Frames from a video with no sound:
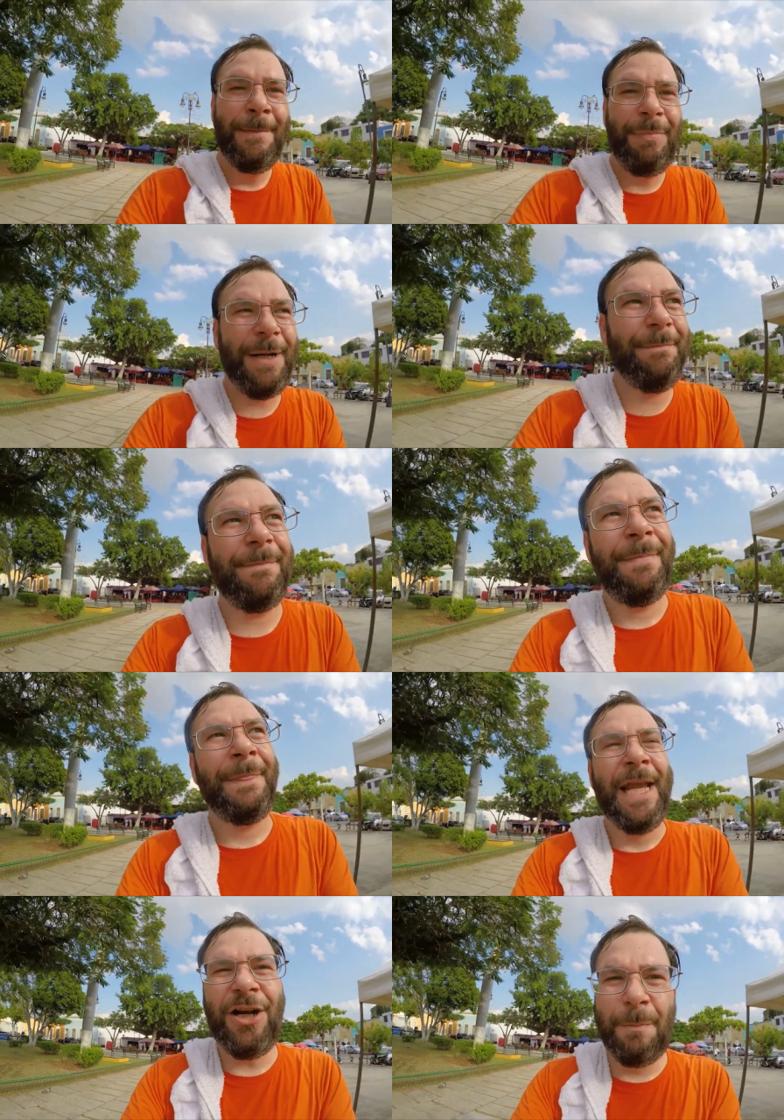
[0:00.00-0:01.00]
But,
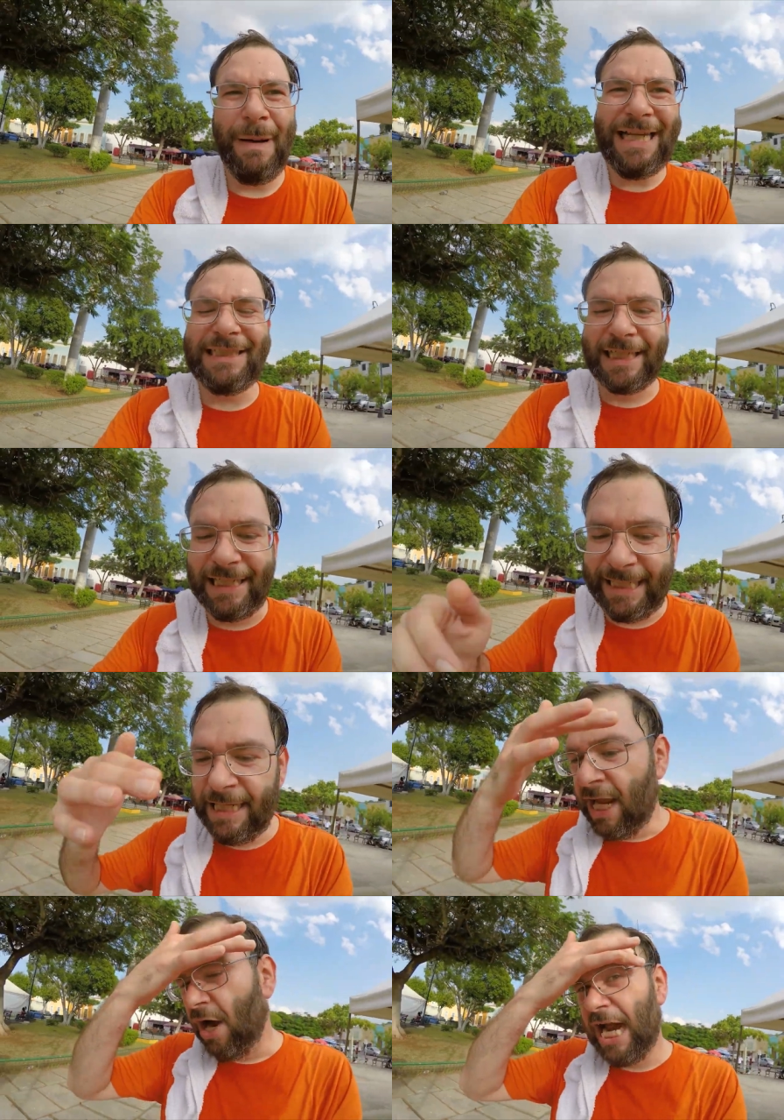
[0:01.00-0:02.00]
you know, basically,
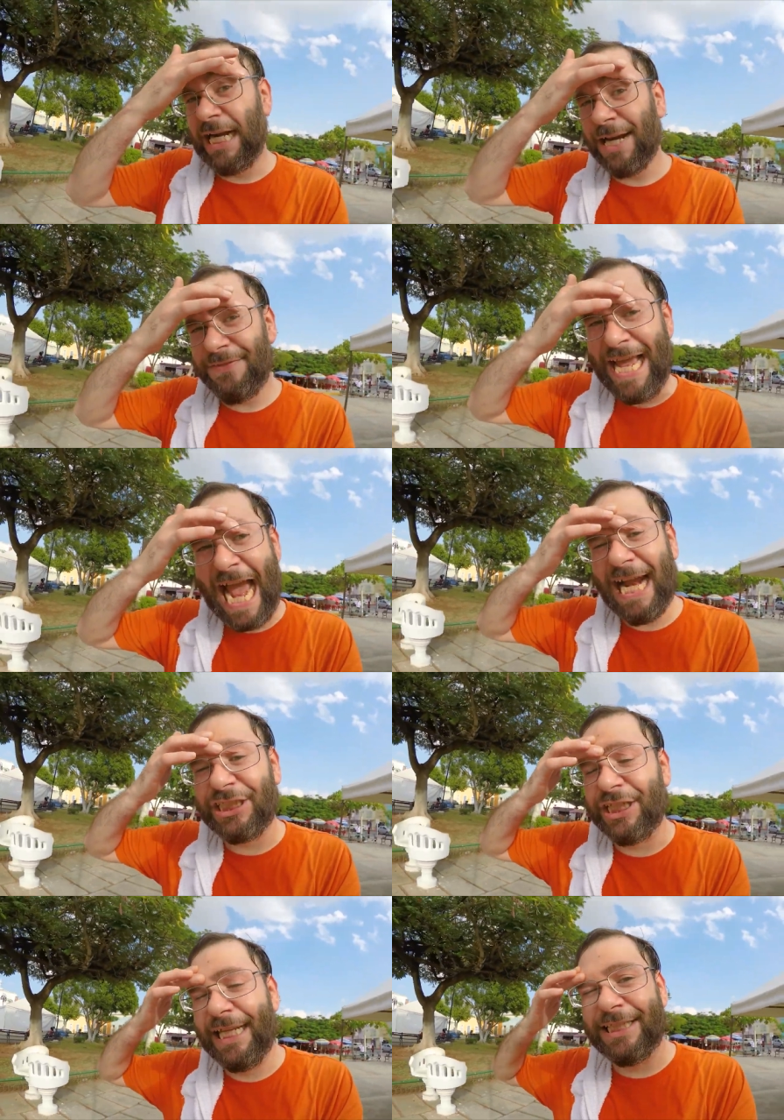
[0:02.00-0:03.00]
a lot of the
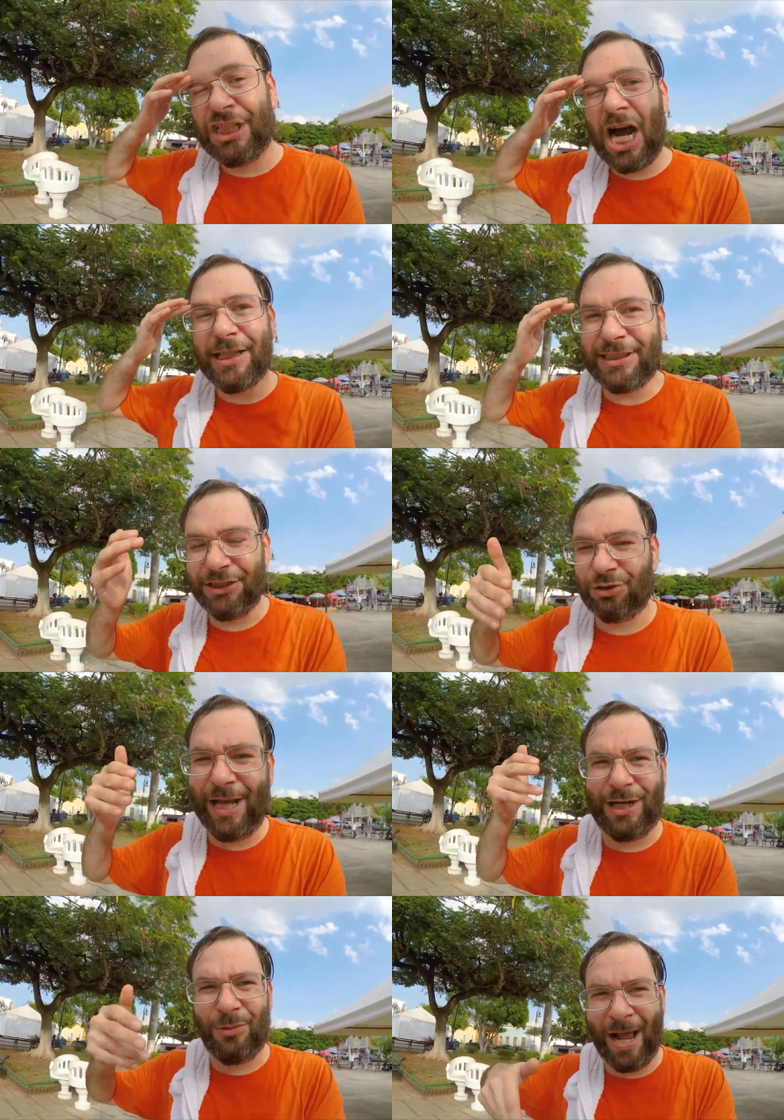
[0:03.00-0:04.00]
action is
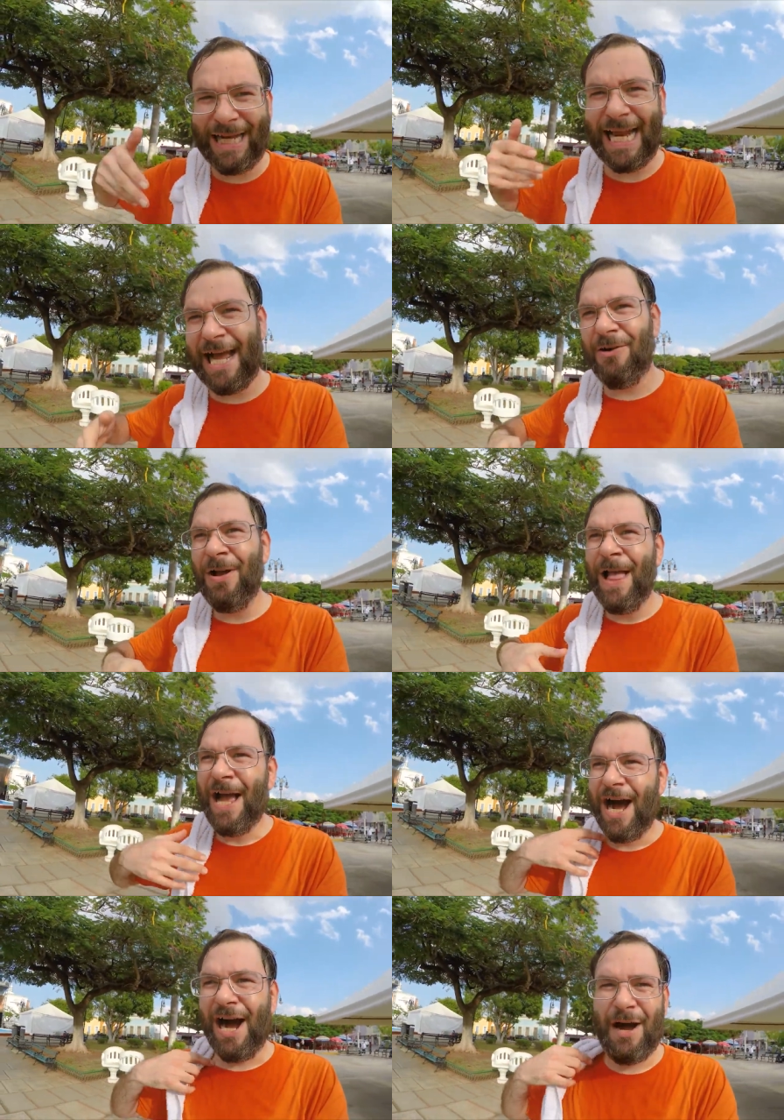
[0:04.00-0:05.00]
concentrated right now,
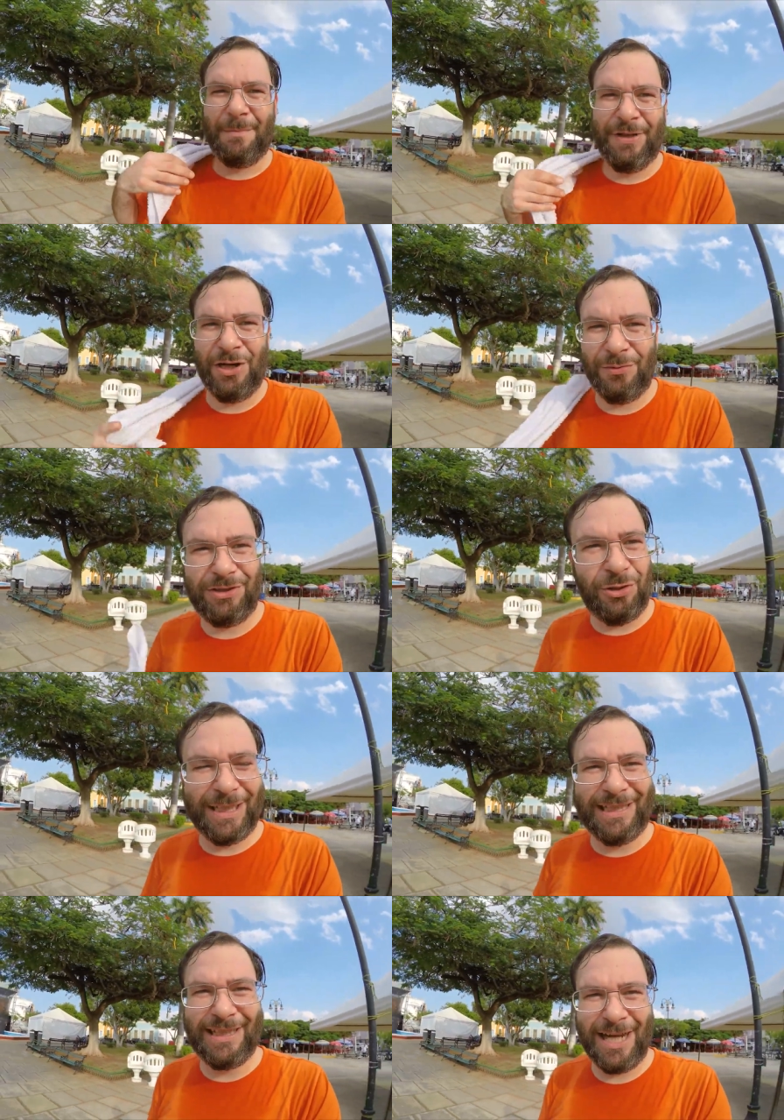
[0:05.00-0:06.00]
um, you know,
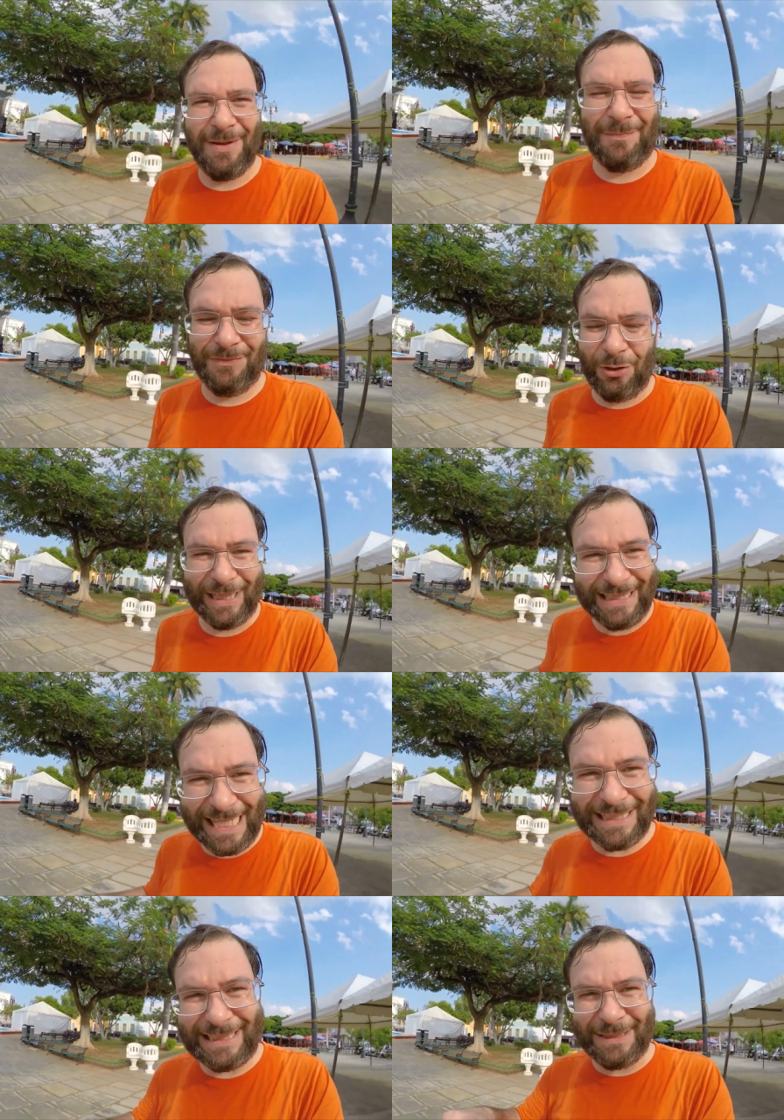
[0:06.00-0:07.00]
during, um, during
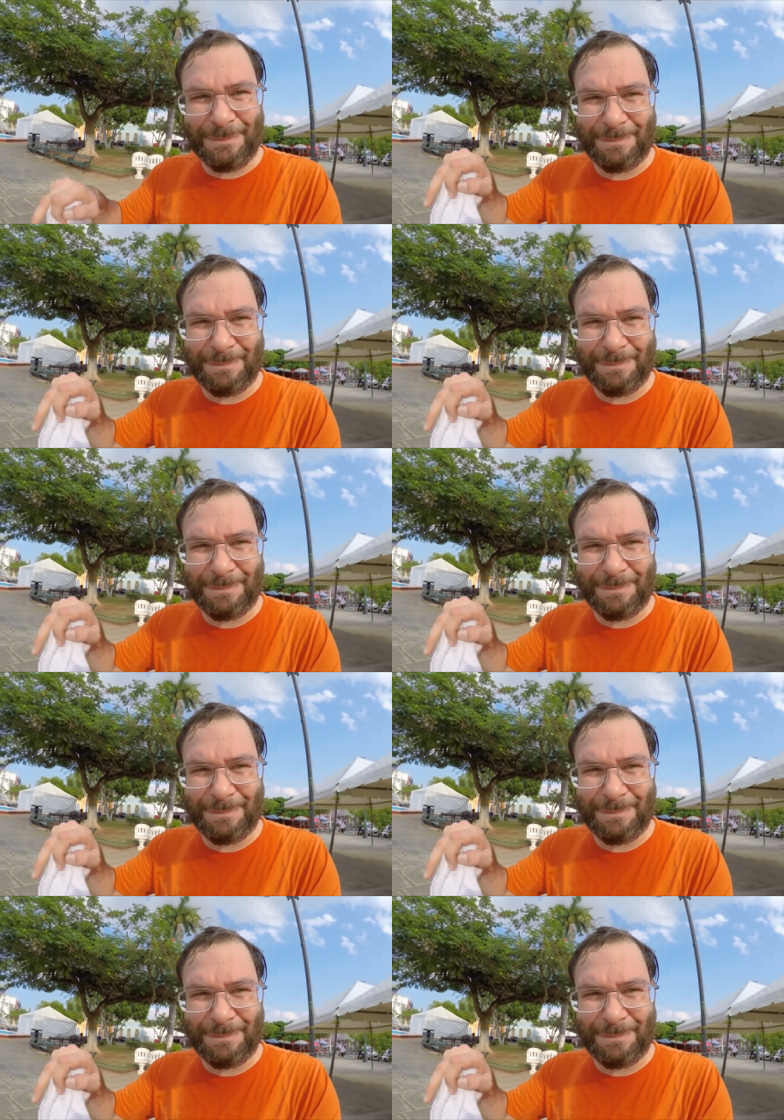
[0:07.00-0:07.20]
this